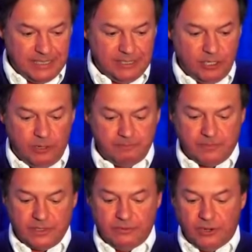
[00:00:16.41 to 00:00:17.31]
So
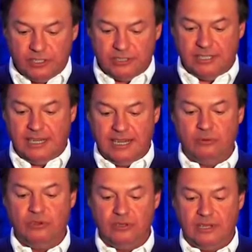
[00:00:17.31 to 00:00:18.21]
first, I
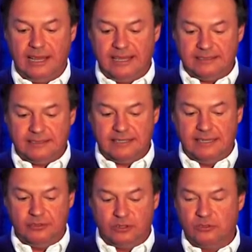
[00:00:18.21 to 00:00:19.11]
will ask
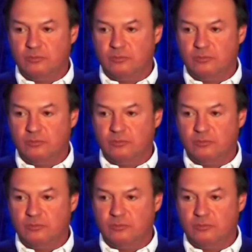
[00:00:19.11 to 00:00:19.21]
Dr.